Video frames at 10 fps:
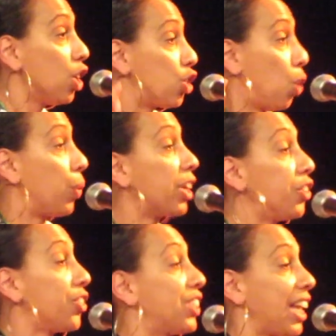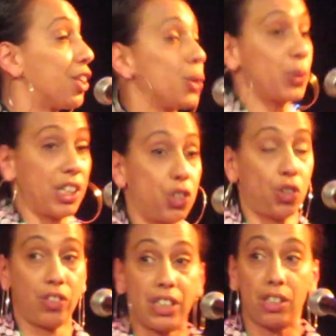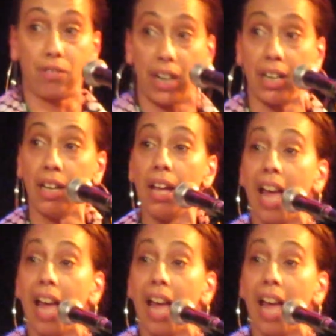So we understand those histories, right?